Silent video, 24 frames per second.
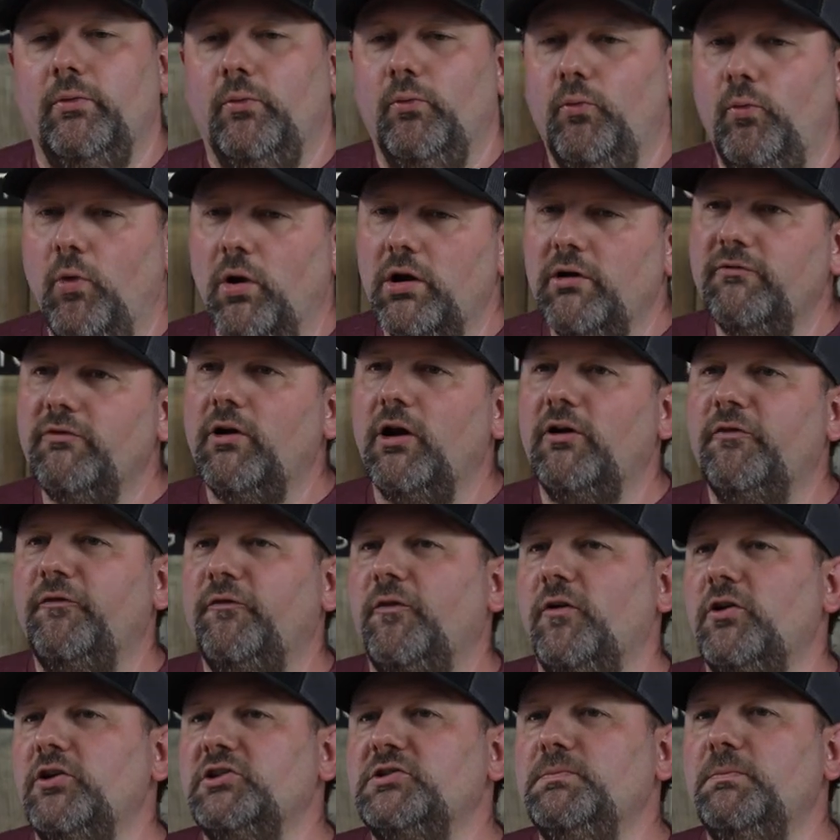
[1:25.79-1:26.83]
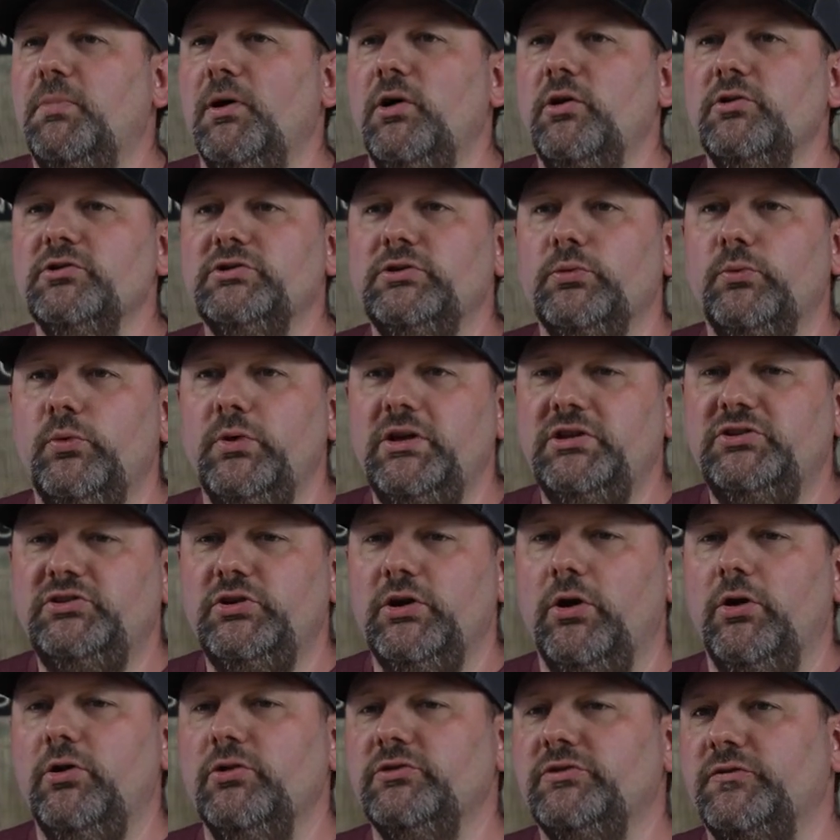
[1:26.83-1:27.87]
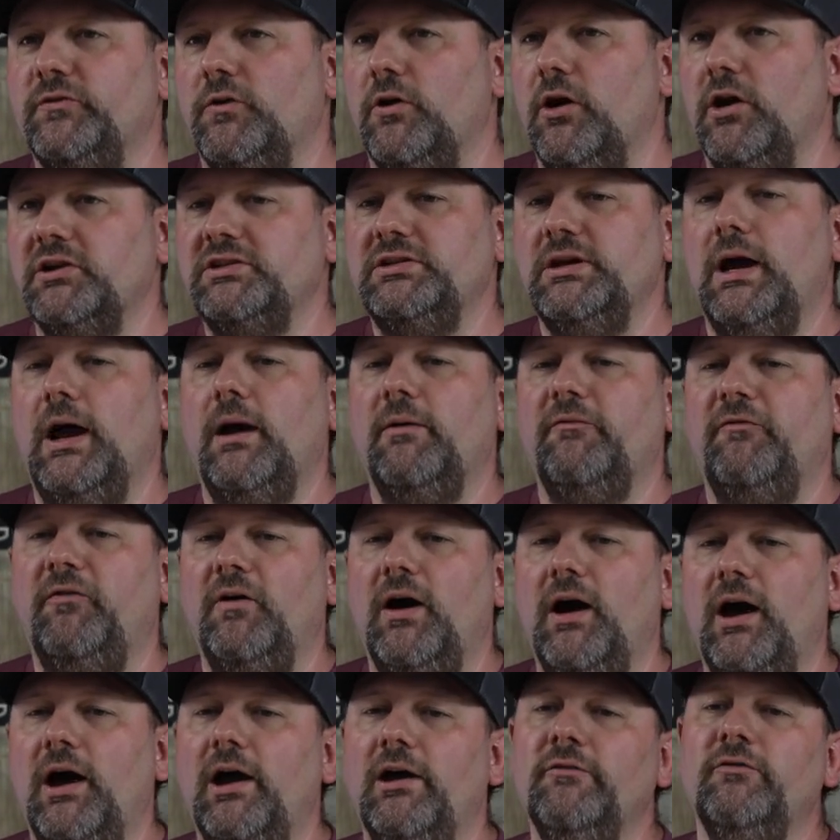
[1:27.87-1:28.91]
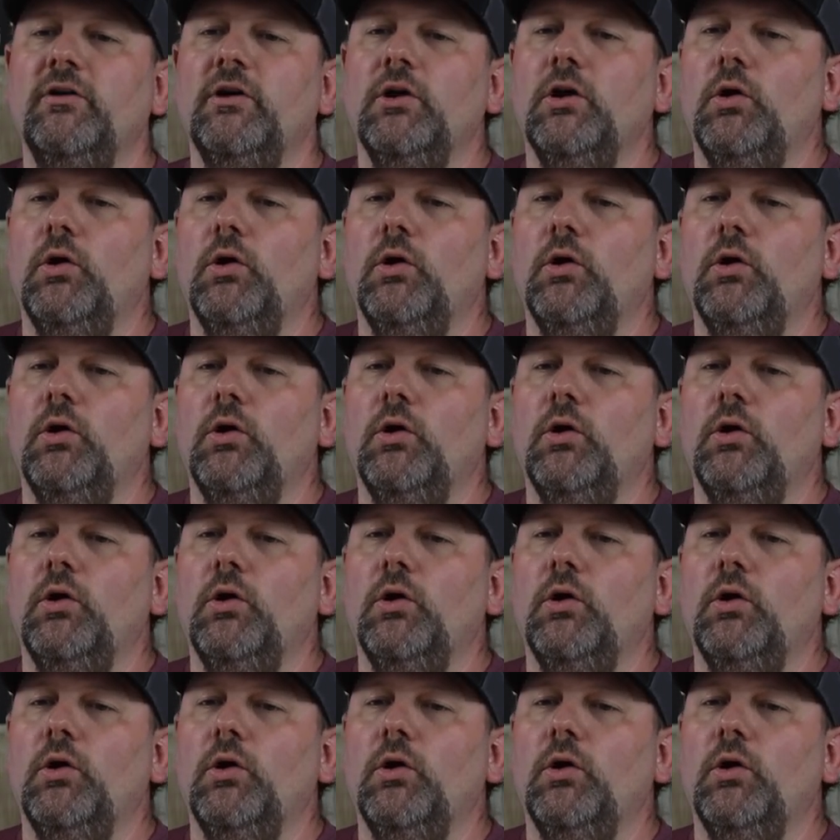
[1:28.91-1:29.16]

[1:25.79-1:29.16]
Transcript: One of our first bows that we chose for our top 5